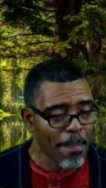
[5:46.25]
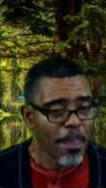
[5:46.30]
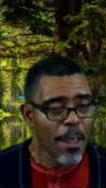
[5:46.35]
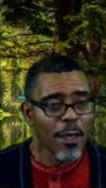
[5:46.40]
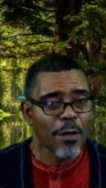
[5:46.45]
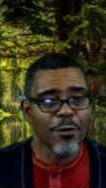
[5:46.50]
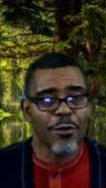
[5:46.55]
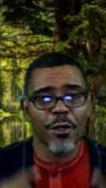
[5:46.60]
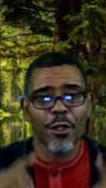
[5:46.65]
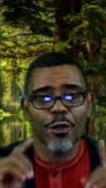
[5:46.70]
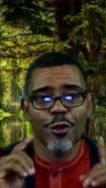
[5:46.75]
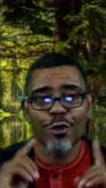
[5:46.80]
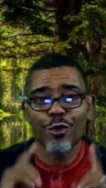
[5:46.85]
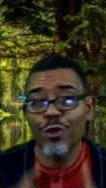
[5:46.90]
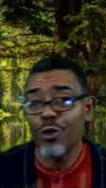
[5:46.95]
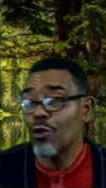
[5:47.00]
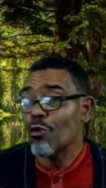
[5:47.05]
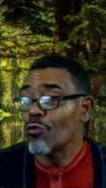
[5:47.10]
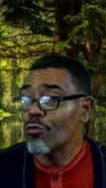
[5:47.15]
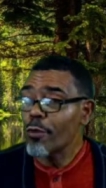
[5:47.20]
did
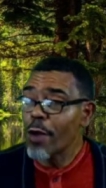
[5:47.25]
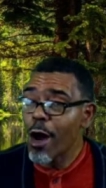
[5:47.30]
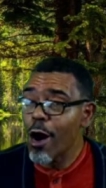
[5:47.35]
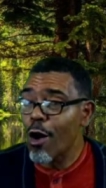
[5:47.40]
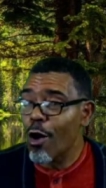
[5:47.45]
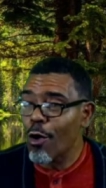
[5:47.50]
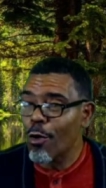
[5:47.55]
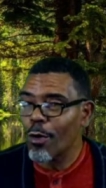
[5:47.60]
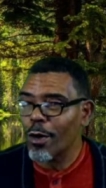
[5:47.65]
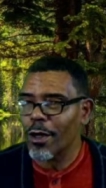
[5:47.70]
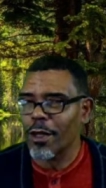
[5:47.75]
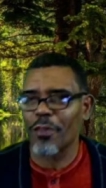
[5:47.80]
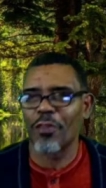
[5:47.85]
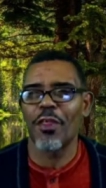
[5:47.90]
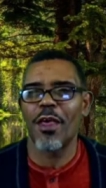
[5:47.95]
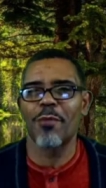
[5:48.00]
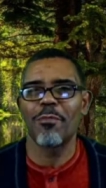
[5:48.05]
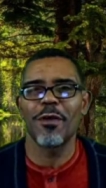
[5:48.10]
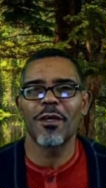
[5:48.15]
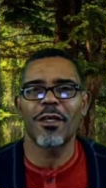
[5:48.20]
you know
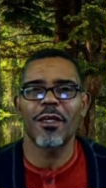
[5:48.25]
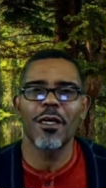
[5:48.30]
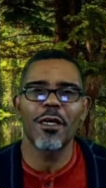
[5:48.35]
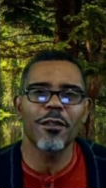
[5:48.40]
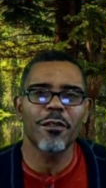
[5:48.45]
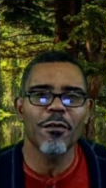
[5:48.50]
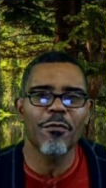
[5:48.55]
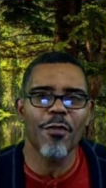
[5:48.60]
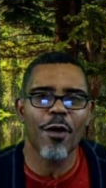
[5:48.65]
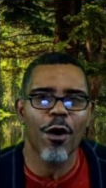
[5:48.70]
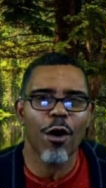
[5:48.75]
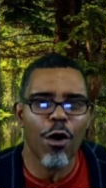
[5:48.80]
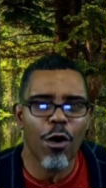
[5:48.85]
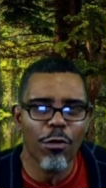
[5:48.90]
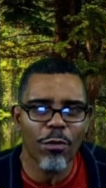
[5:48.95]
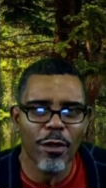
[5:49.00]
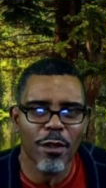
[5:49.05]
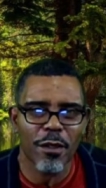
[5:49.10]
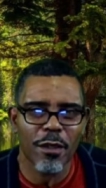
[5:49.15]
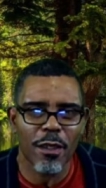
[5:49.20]
that because of the
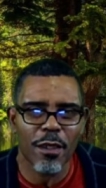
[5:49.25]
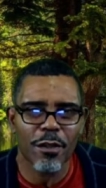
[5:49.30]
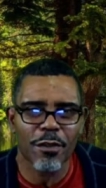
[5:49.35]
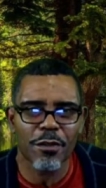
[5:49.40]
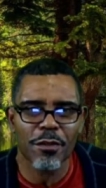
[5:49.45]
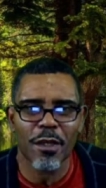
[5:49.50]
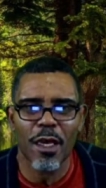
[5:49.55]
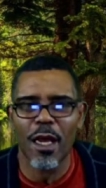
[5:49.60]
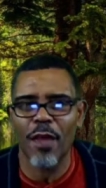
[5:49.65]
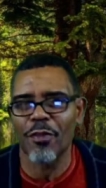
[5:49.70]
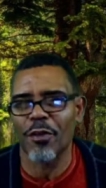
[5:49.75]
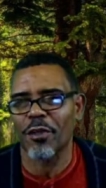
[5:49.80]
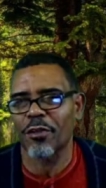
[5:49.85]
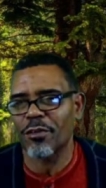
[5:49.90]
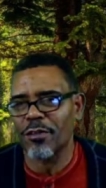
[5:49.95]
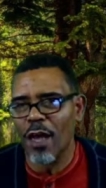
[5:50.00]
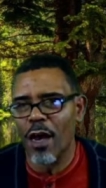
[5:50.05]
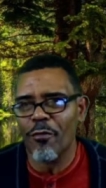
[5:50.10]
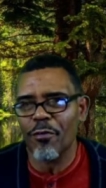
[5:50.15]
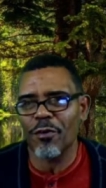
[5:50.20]
holiness and the
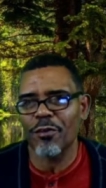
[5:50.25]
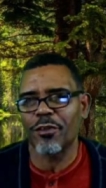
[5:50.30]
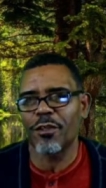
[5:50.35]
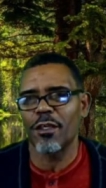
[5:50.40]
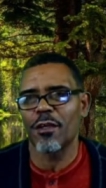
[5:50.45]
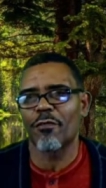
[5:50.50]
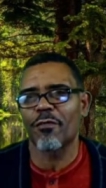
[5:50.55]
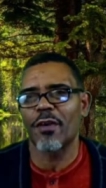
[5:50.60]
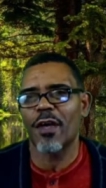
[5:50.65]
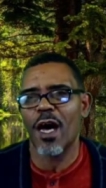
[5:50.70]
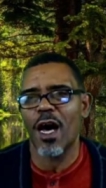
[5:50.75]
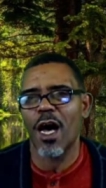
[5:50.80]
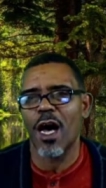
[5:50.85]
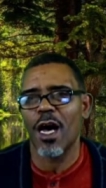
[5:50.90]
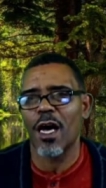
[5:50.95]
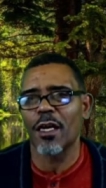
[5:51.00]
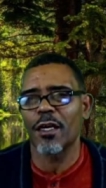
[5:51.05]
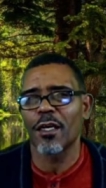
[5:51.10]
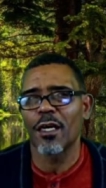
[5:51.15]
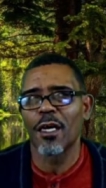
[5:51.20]
sovereignty of
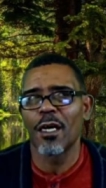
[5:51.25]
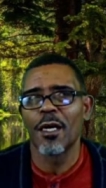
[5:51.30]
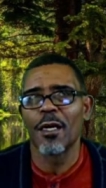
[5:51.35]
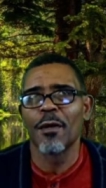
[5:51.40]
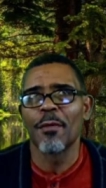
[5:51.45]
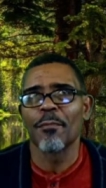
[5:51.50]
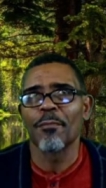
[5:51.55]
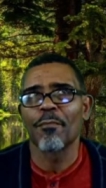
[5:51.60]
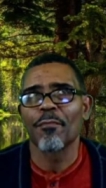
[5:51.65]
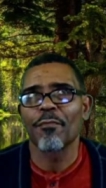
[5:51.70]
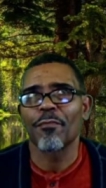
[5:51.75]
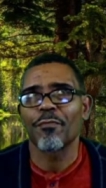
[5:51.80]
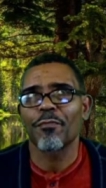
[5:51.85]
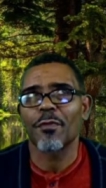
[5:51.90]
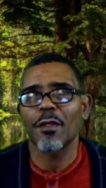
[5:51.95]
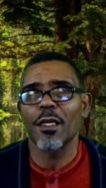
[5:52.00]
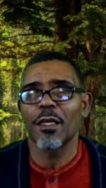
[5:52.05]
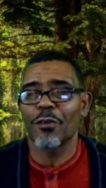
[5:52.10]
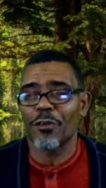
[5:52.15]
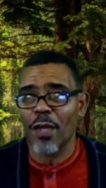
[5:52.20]
God
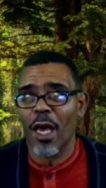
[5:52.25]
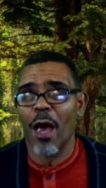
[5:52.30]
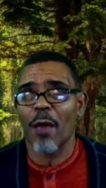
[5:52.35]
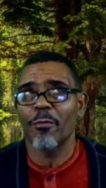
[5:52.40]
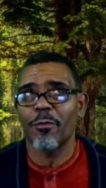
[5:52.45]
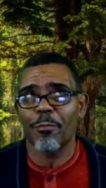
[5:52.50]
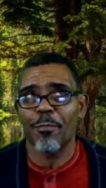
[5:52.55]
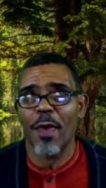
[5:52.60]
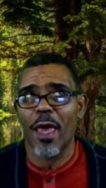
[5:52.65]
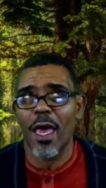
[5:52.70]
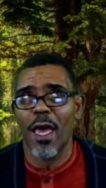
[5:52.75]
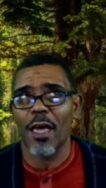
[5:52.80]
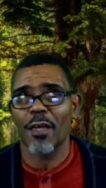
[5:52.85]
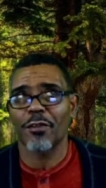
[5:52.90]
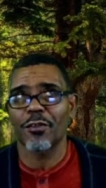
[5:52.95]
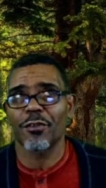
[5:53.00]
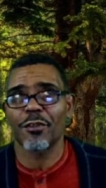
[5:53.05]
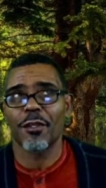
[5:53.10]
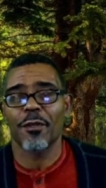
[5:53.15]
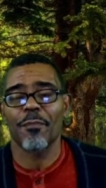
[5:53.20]
in times
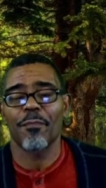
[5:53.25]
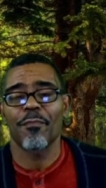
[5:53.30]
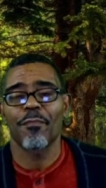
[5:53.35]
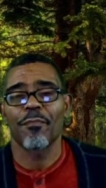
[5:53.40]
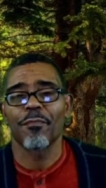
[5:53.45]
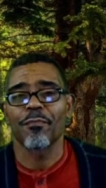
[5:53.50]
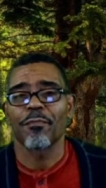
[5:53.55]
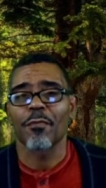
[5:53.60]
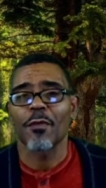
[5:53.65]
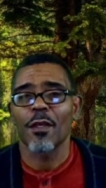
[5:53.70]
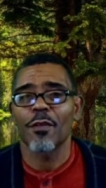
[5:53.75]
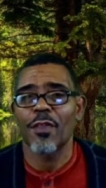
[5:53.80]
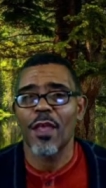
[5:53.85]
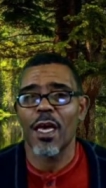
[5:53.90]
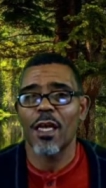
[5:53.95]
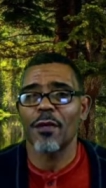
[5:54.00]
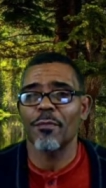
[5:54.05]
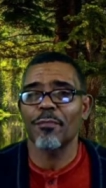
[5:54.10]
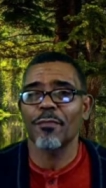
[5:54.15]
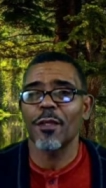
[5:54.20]
past,
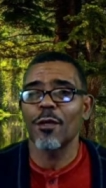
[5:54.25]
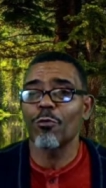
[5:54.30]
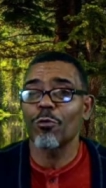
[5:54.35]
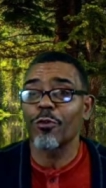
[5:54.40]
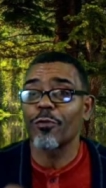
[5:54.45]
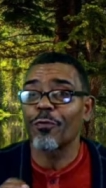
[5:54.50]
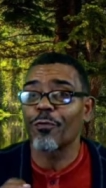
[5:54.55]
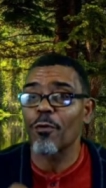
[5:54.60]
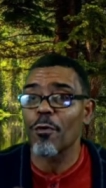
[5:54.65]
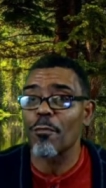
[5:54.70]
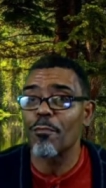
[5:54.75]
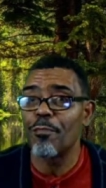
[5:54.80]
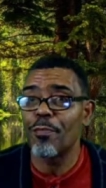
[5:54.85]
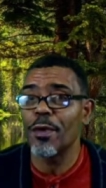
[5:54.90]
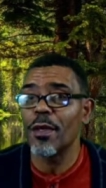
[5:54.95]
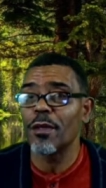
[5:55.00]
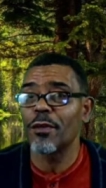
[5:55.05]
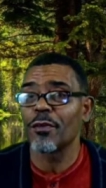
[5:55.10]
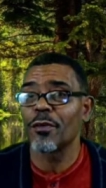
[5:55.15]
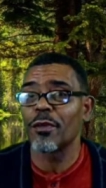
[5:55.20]
that it was
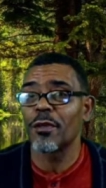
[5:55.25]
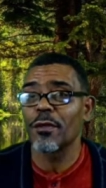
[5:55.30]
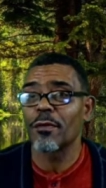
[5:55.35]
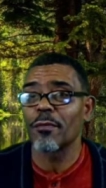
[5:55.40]
forbidden